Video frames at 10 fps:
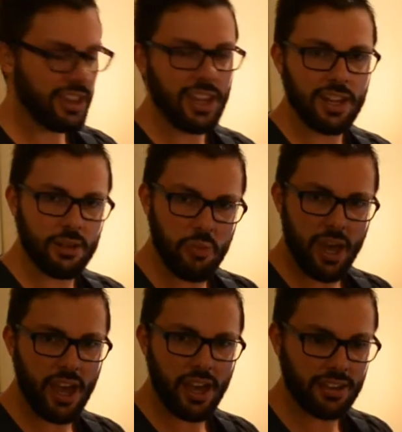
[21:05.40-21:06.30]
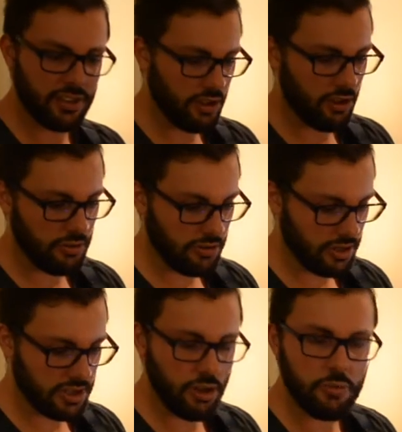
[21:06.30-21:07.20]
that in the bag, the
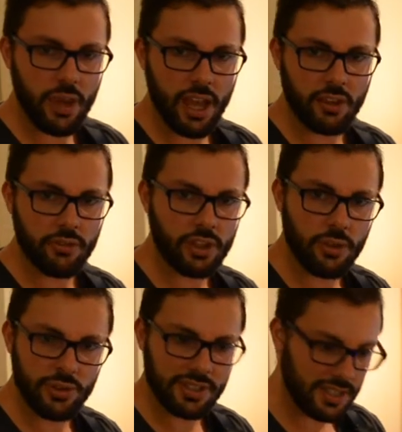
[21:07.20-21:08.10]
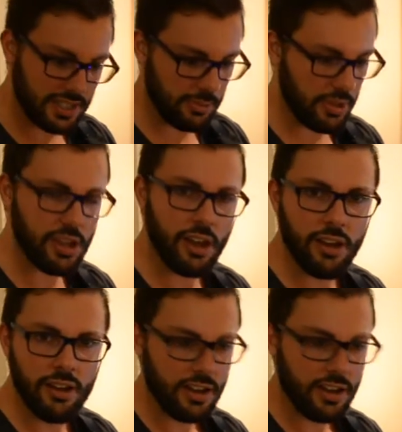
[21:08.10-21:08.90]
tote bag of a QSC speaker.